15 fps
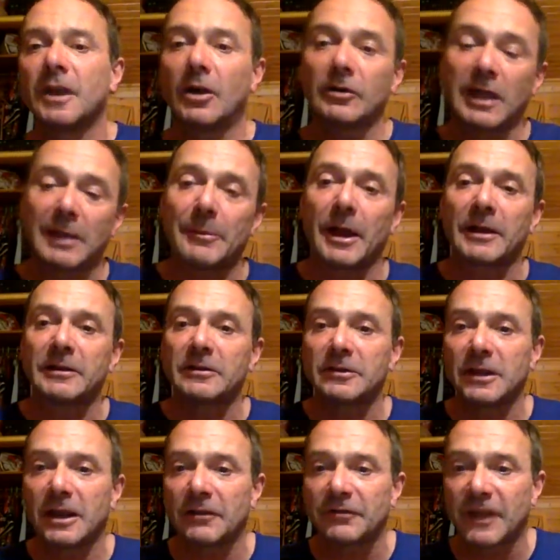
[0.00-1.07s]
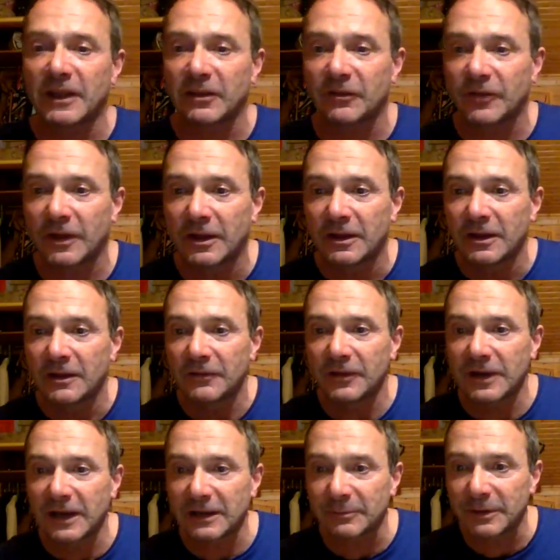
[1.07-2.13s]
Okay, man. Yeah, thanks for
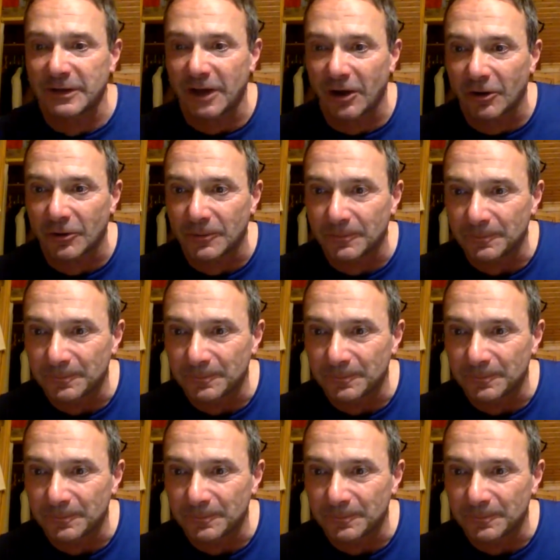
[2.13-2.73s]
letting me know.